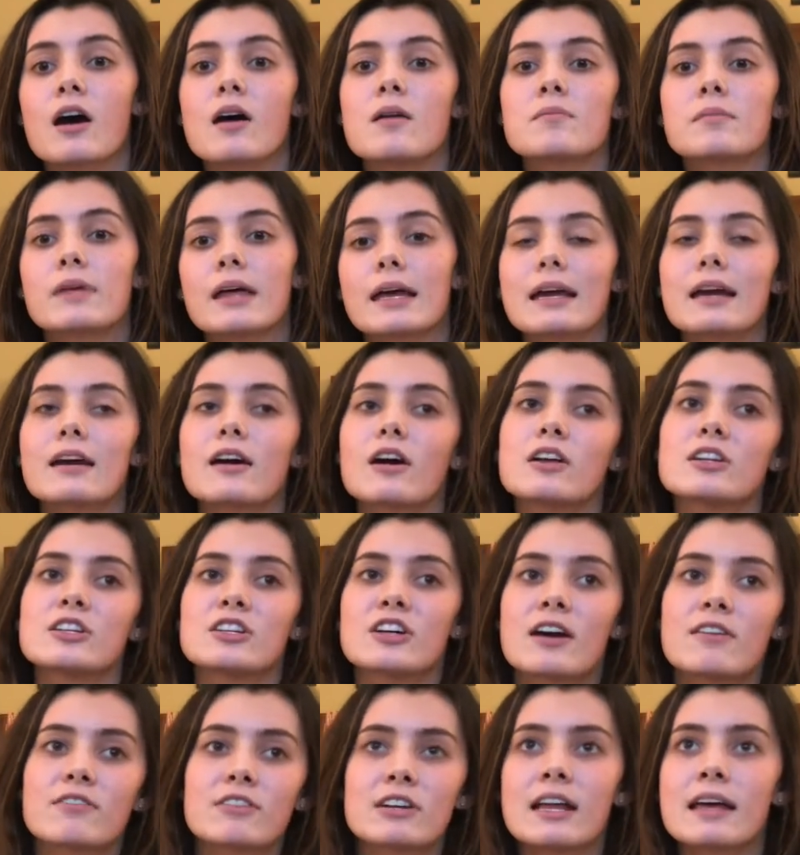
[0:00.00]
like in
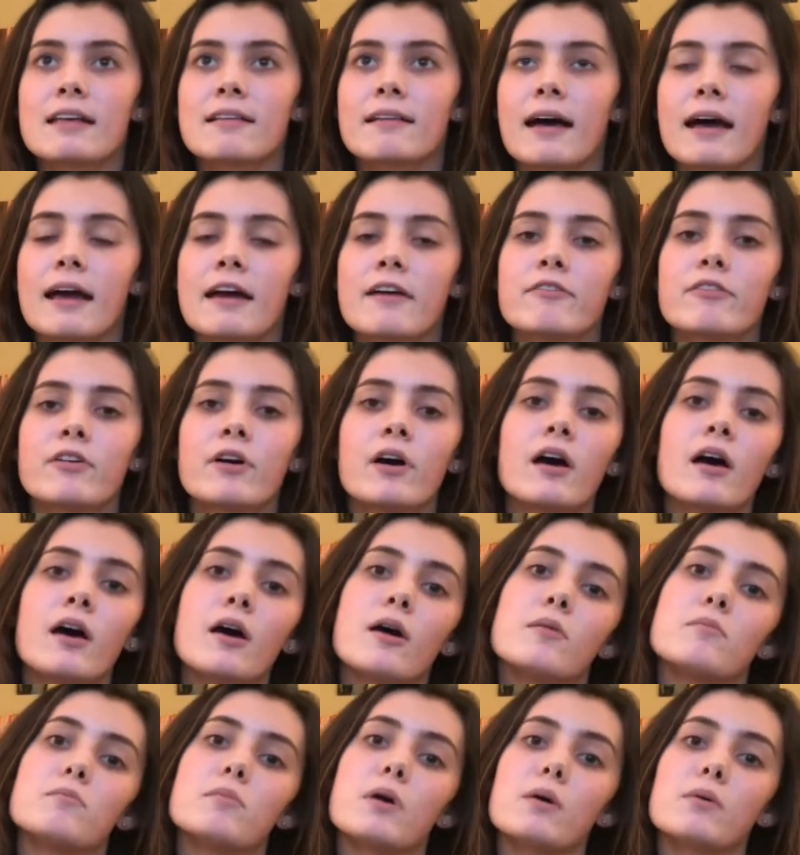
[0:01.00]
your everyday life,
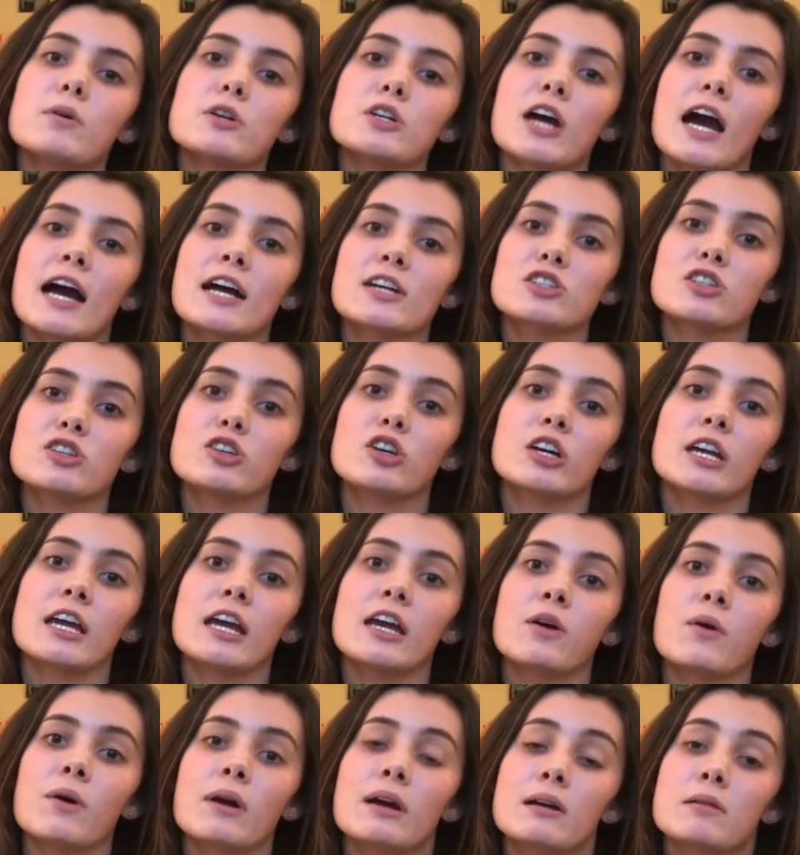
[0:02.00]
but when you're actually looking
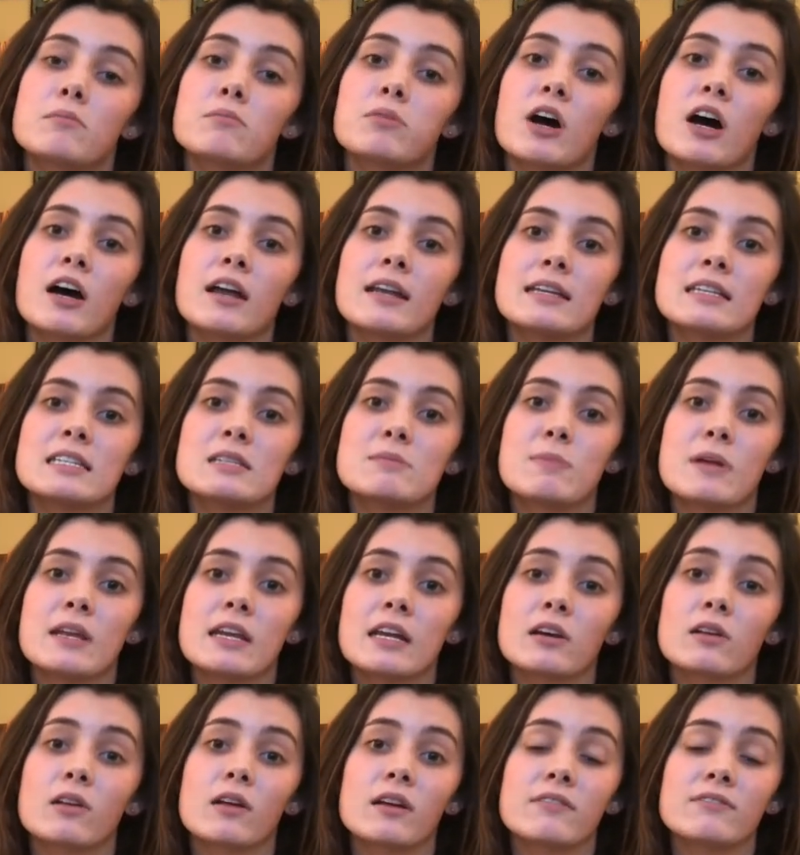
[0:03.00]
at going abroad and
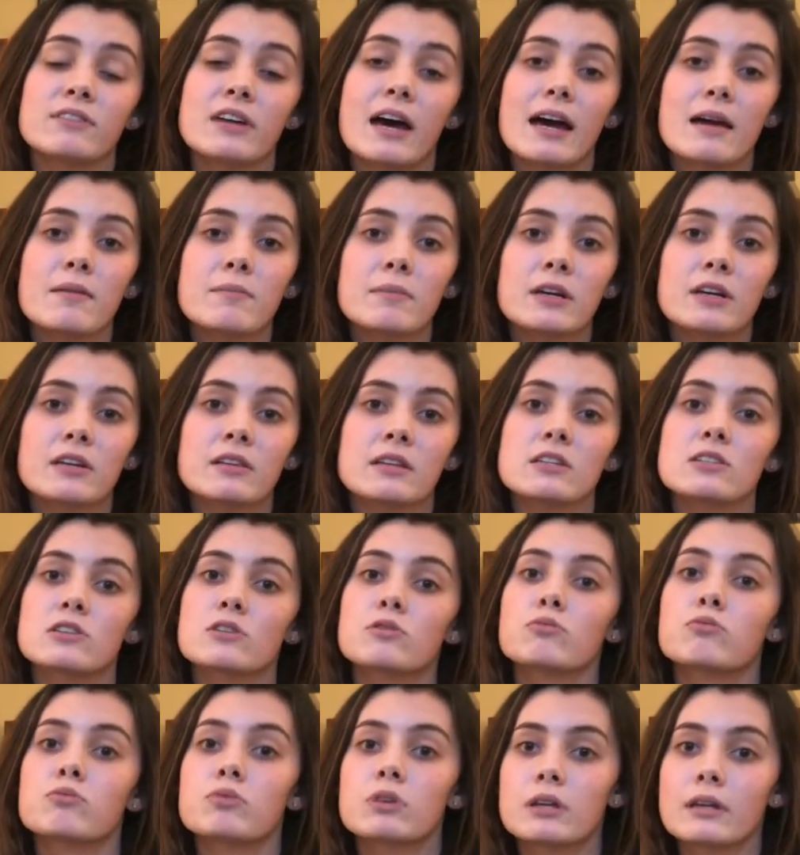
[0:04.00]
spending a lot of time there, these are
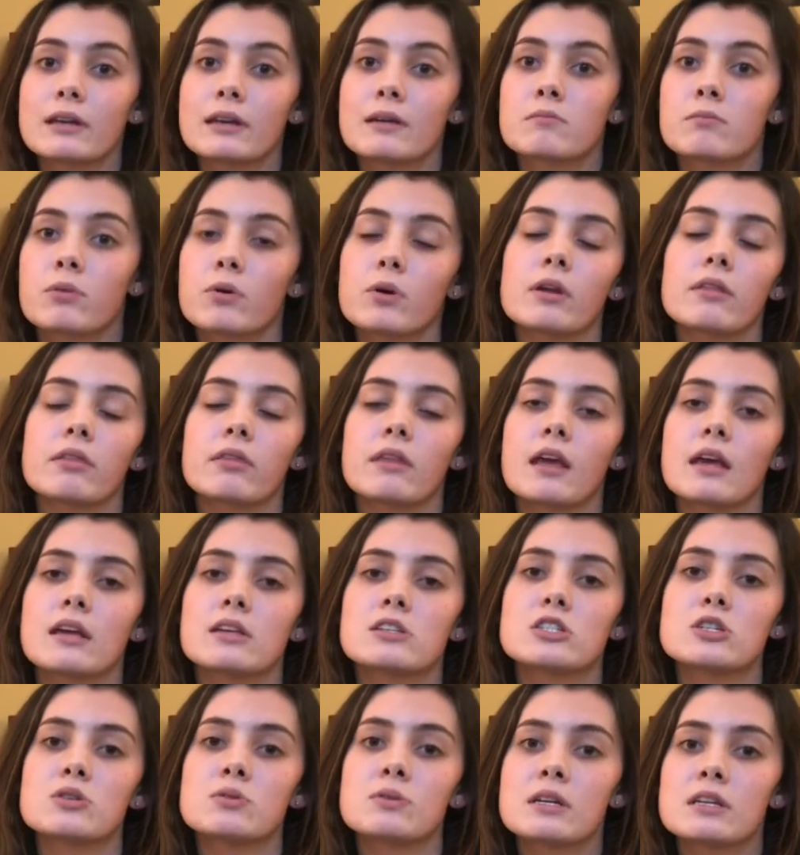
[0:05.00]
really important
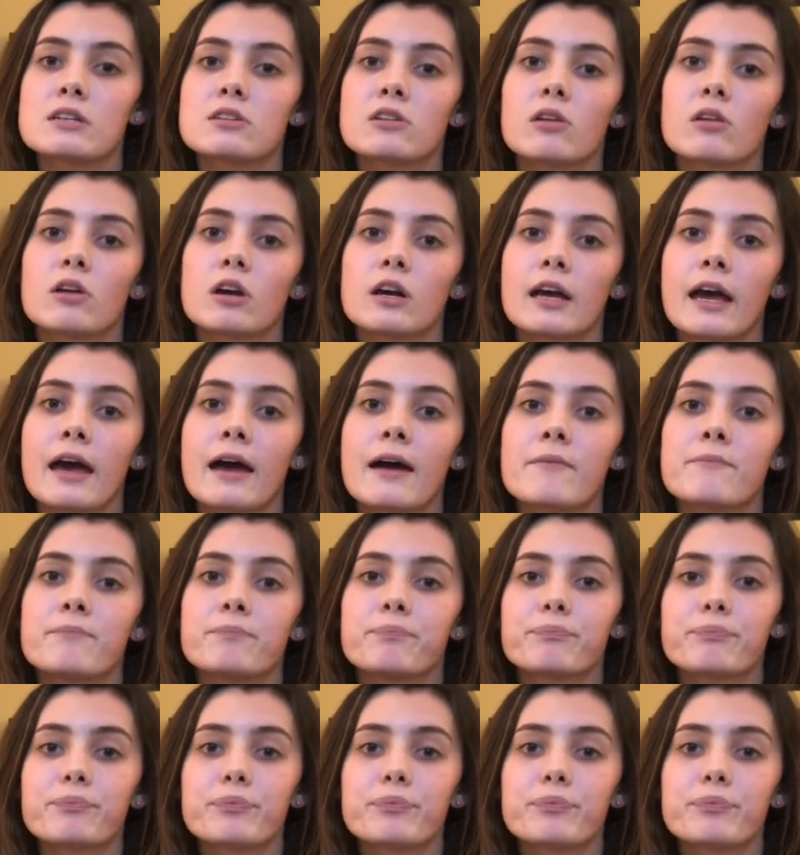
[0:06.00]
things you need to look at.